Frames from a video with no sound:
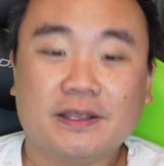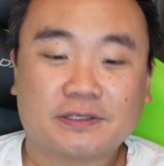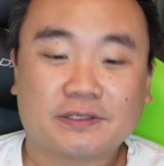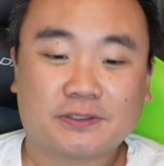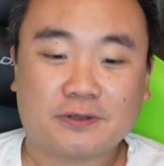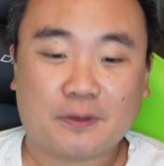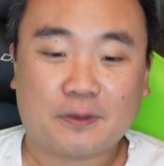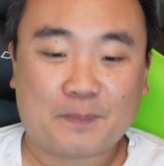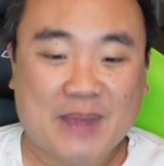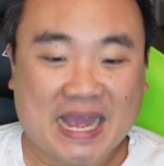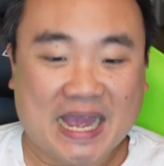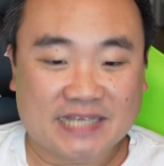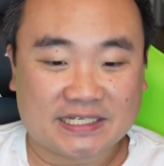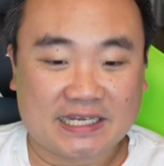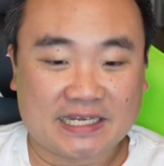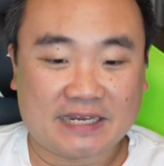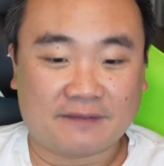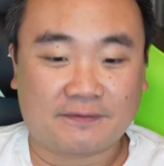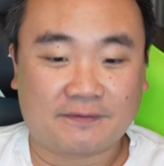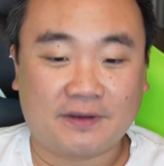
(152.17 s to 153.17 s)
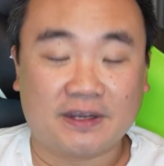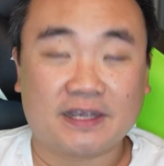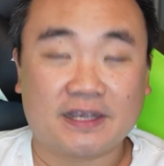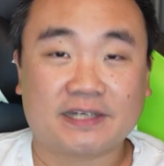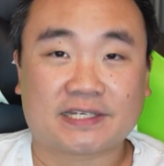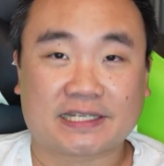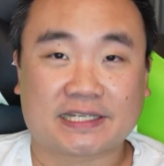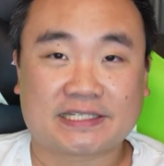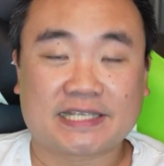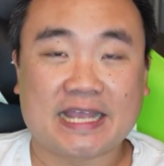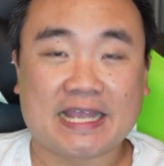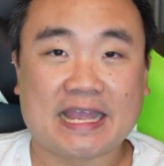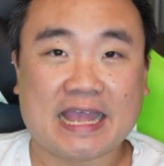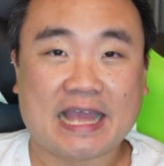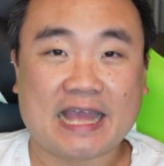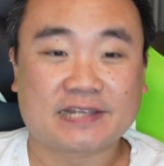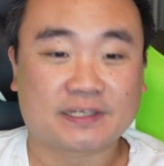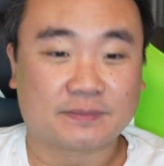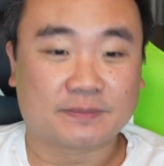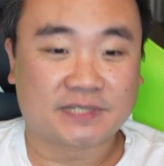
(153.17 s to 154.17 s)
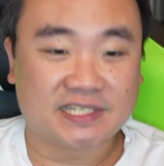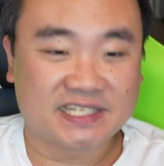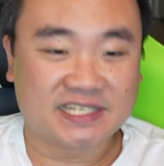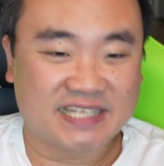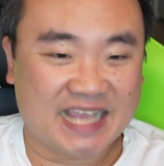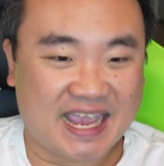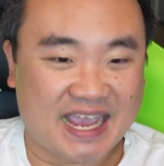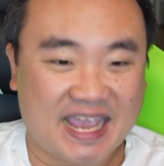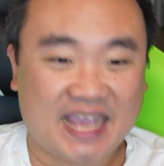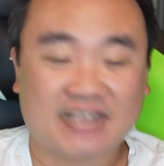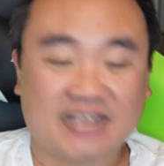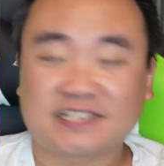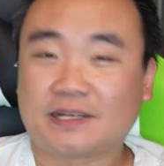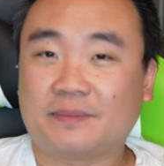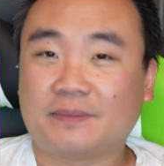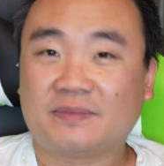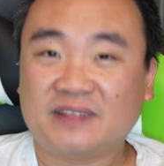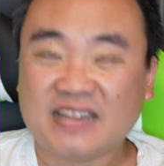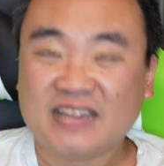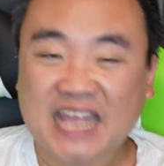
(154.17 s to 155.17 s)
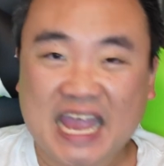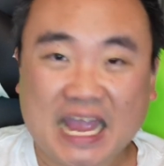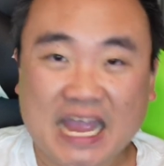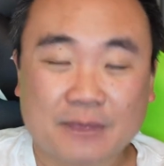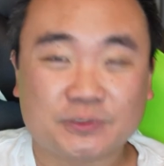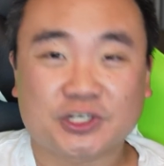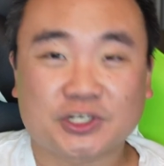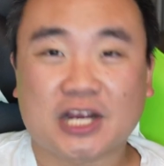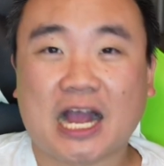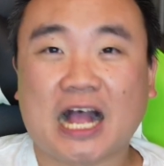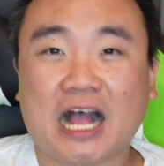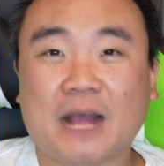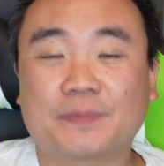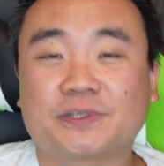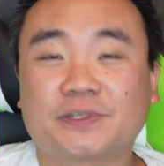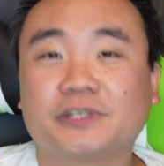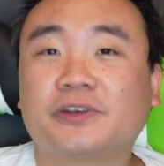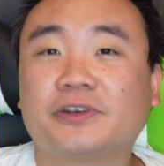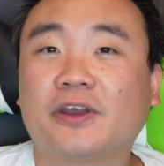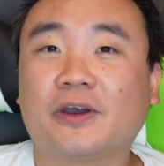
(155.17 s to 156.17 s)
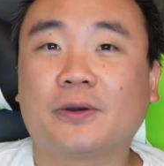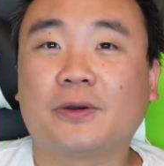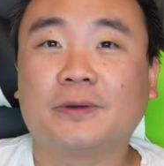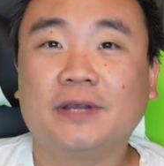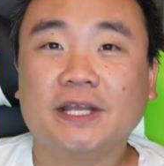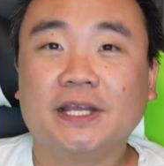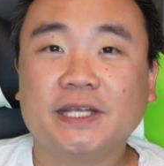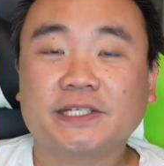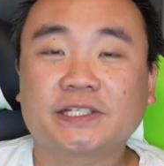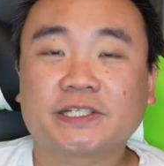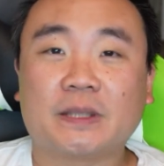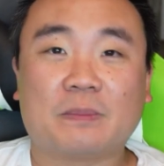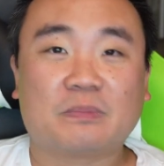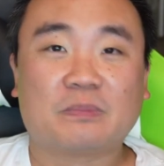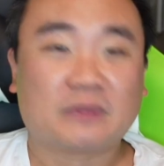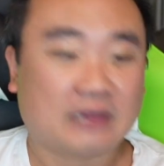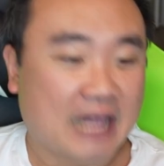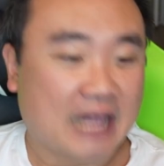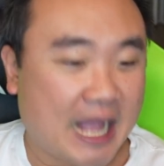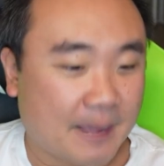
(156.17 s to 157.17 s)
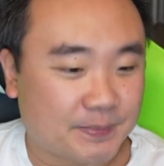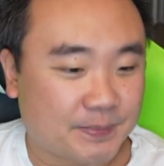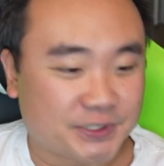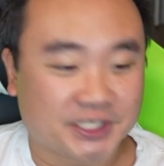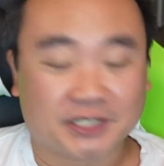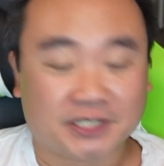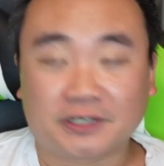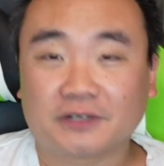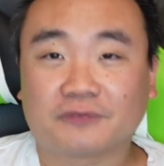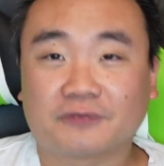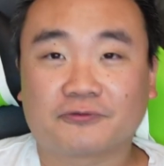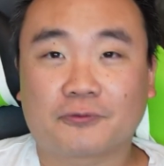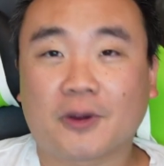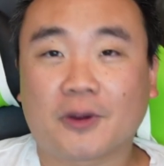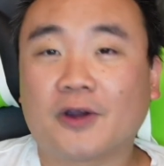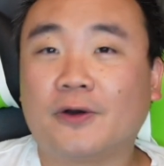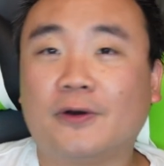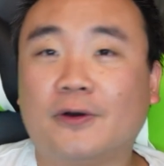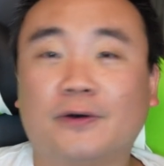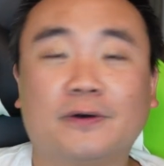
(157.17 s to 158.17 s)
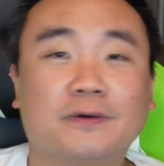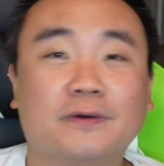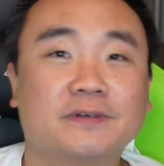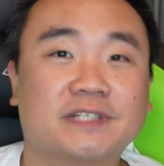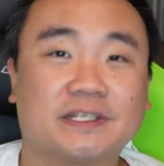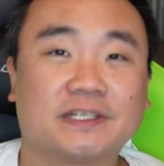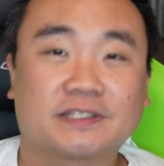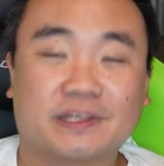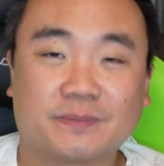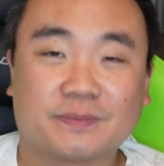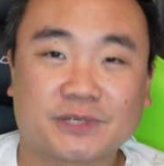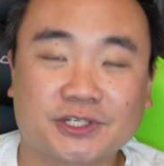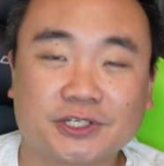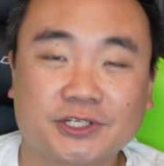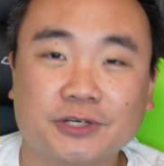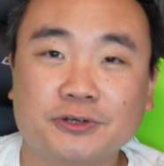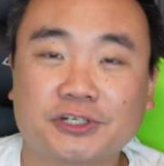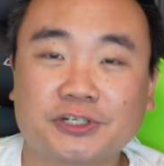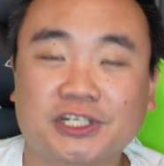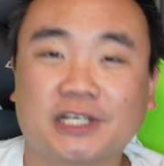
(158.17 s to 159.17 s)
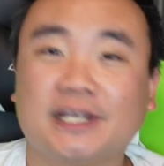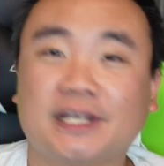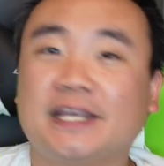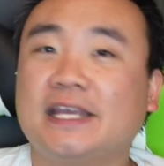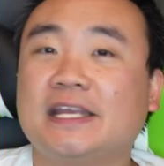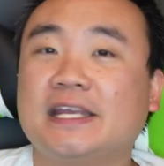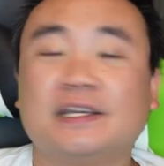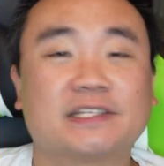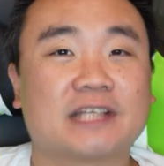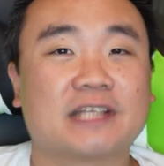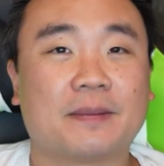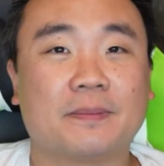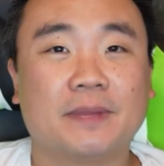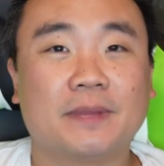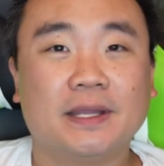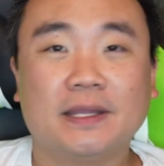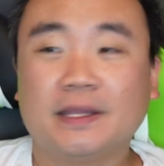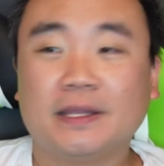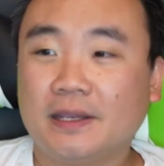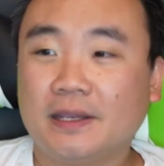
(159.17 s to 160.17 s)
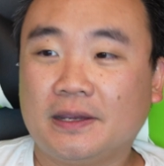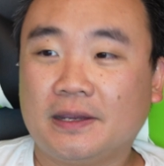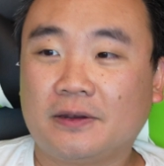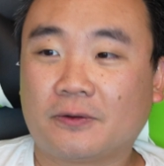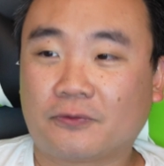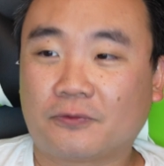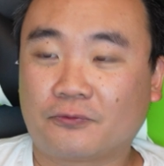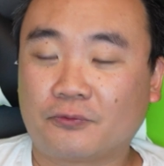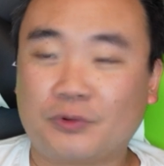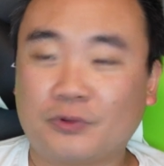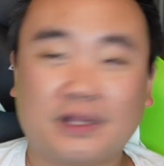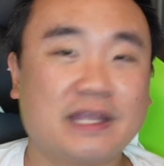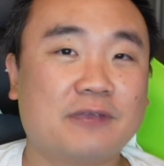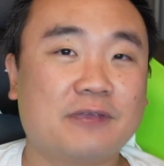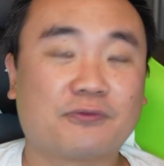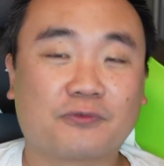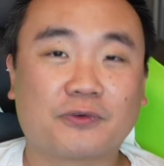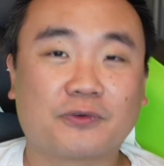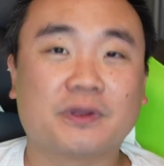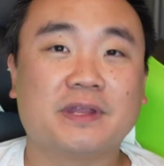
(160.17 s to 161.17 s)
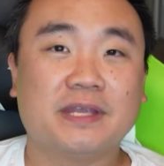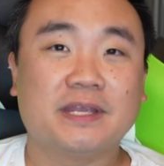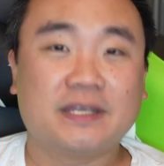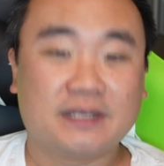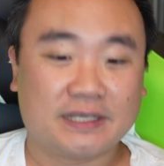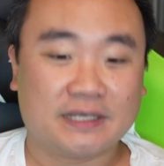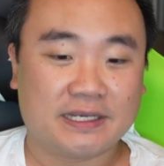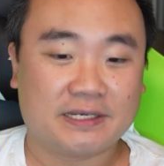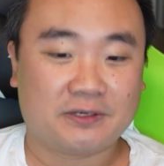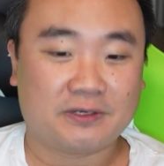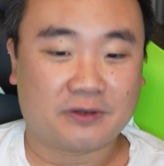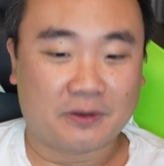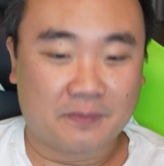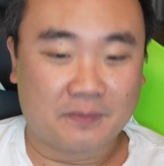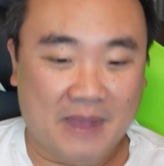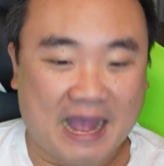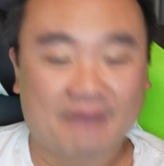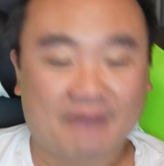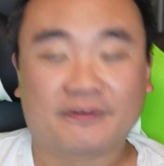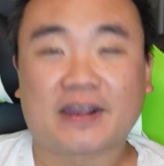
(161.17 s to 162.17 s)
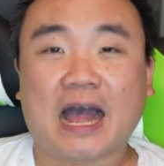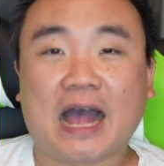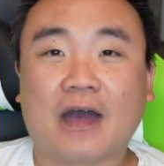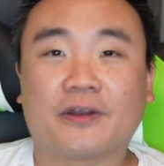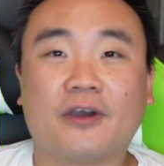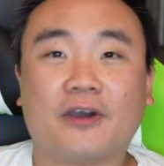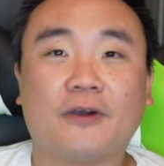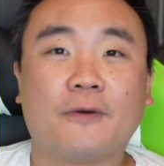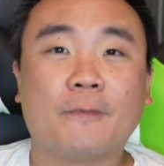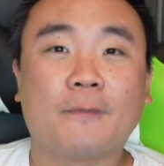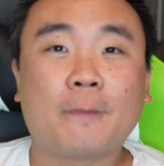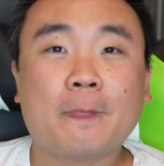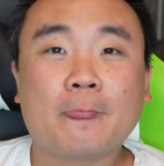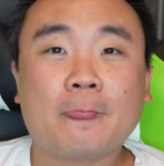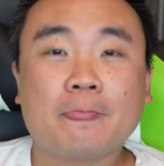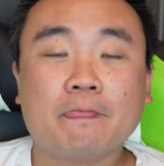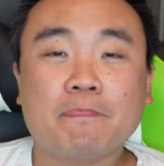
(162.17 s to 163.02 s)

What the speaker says: So your basket of goods, let's say it has some steak, some lamb chops, you know, some lobster rolls and some sushi and some, you know, really, really good, you know, avocado.